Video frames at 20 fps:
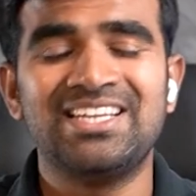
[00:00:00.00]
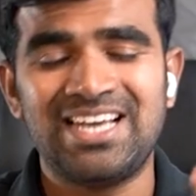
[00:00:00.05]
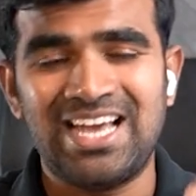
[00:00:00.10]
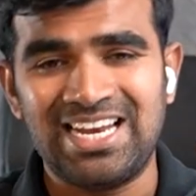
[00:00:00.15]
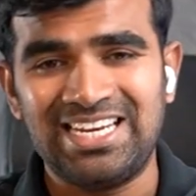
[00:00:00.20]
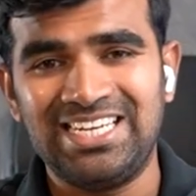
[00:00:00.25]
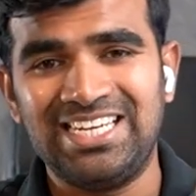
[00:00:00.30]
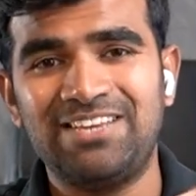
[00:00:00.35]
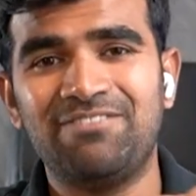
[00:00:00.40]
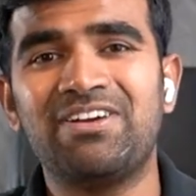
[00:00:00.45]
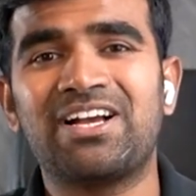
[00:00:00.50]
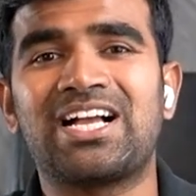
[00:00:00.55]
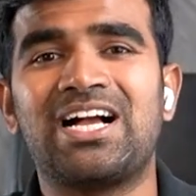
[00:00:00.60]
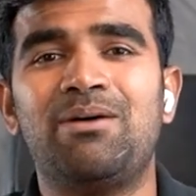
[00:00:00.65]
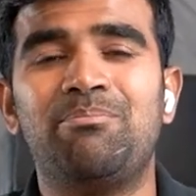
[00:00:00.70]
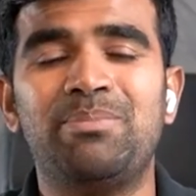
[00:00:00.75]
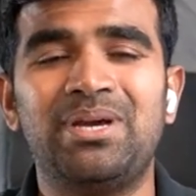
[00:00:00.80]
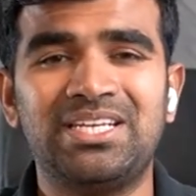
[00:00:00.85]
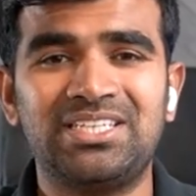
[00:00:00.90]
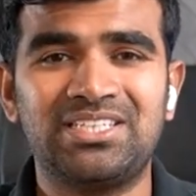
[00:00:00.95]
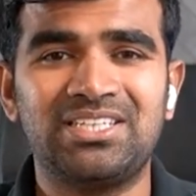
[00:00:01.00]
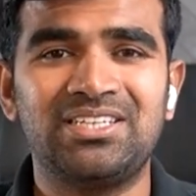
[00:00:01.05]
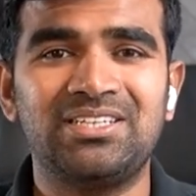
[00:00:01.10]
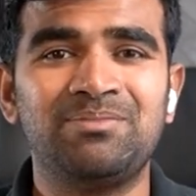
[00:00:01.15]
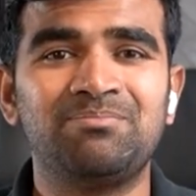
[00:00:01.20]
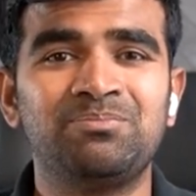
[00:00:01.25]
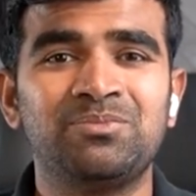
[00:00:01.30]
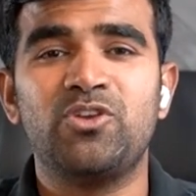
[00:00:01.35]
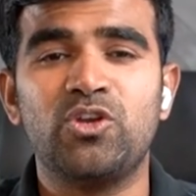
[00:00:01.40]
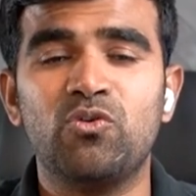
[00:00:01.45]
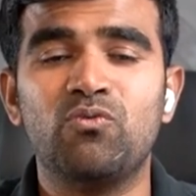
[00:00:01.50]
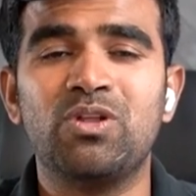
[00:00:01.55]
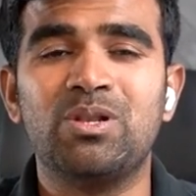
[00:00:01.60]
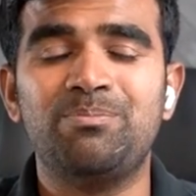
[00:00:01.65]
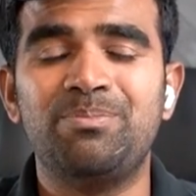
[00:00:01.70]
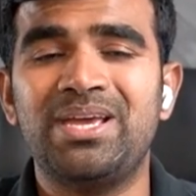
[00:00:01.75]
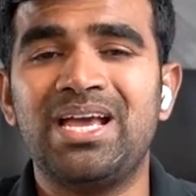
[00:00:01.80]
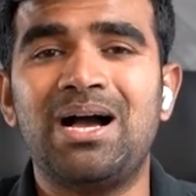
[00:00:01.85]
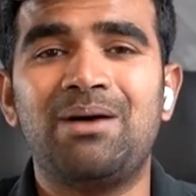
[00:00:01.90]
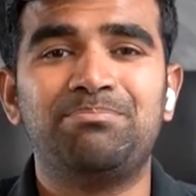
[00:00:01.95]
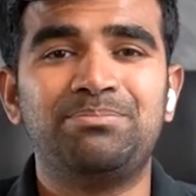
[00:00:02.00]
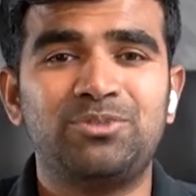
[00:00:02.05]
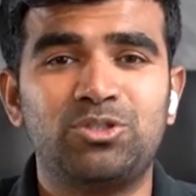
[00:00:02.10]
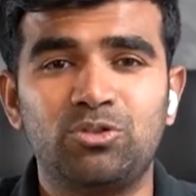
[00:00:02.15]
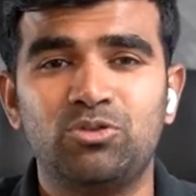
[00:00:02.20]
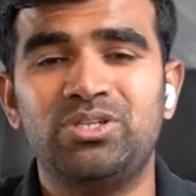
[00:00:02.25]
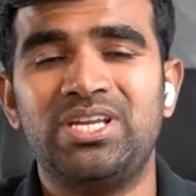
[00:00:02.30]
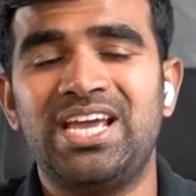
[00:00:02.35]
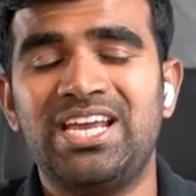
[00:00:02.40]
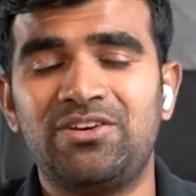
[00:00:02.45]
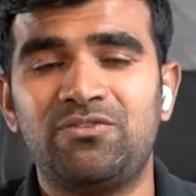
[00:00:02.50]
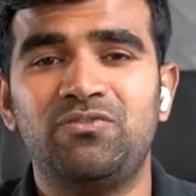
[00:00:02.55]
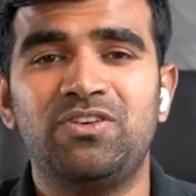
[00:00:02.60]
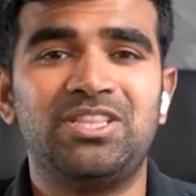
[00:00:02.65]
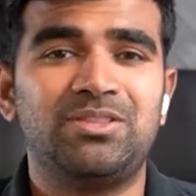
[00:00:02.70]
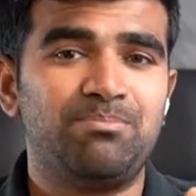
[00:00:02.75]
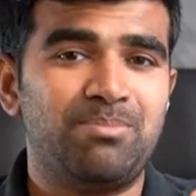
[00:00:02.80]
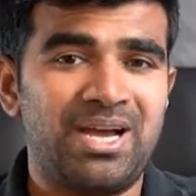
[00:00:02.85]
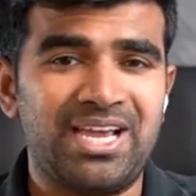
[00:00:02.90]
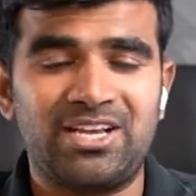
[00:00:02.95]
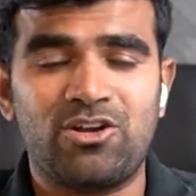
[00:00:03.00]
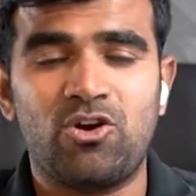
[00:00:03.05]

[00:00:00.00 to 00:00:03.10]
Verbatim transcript: and leave a comment. You will be up to date with my